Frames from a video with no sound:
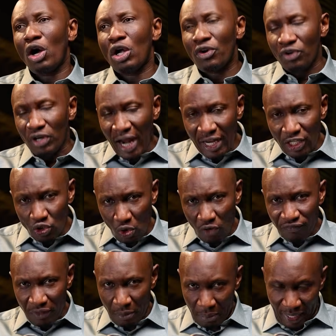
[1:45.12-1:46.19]
Right
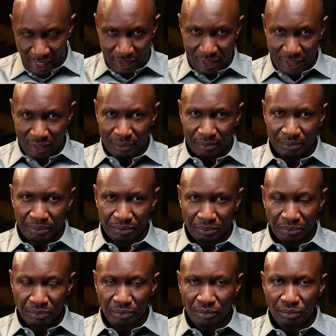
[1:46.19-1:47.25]
off the bat,
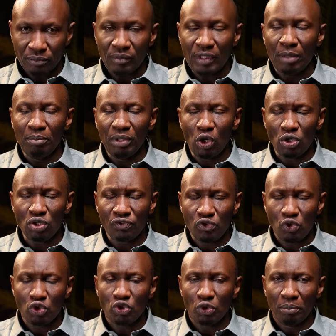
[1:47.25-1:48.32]
because of
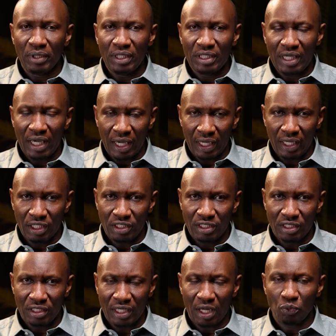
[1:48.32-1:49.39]
social media
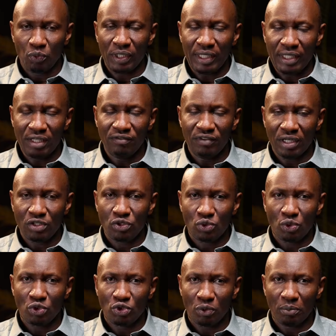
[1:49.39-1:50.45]
age, and we live in a
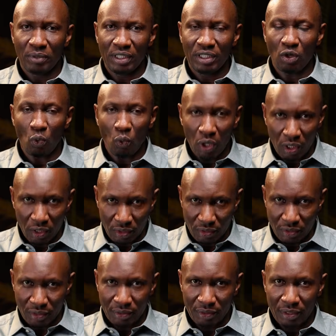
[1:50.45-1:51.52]
social media
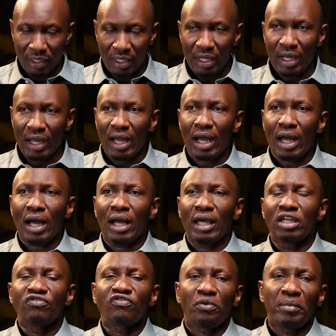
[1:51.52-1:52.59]
world,
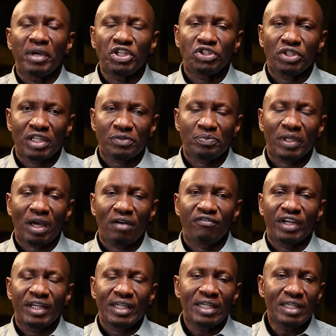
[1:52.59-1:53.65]
information has become
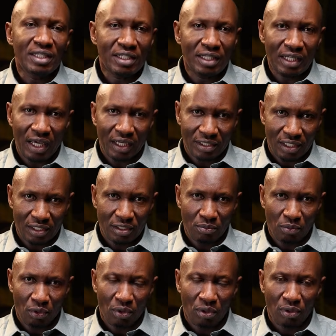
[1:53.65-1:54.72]
very easily
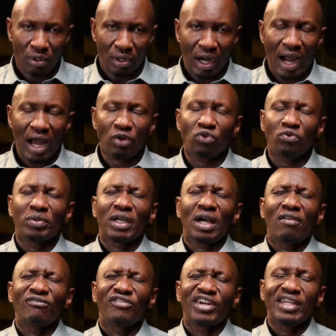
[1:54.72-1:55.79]
accessible, and we've
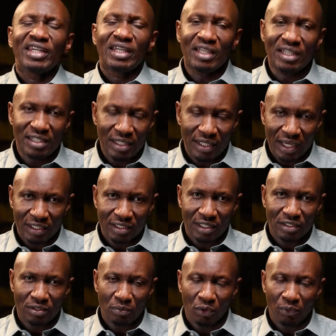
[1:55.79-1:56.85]
become very easily
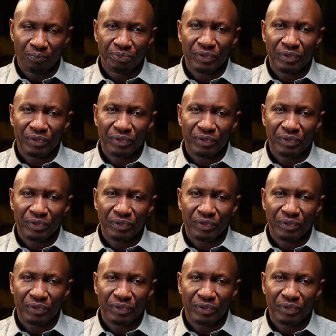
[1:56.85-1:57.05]
accessible.